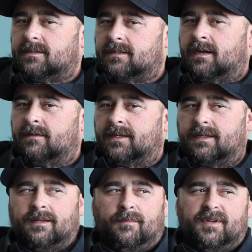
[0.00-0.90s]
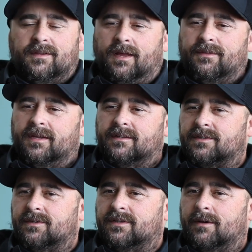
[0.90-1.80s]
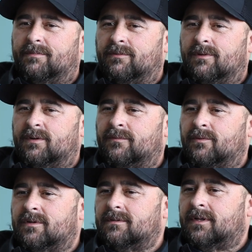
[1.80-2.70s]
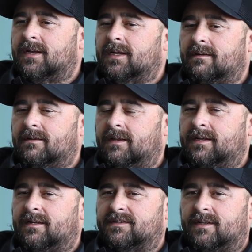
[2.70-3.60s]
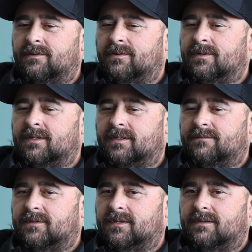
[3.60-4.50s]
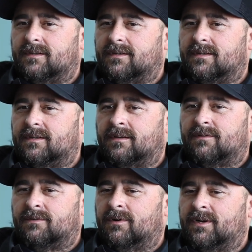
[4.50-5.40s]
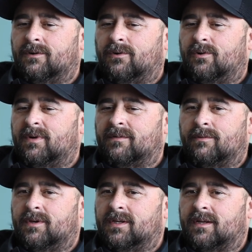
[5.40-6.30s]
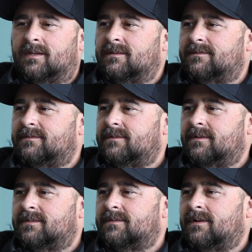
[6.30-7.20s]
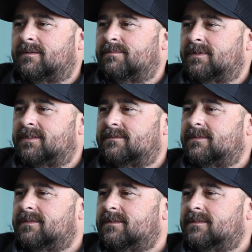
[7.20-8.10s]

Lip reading: I think it's a good company to work for, and like I said earlier, if you want to go home every weekend, it's not the place.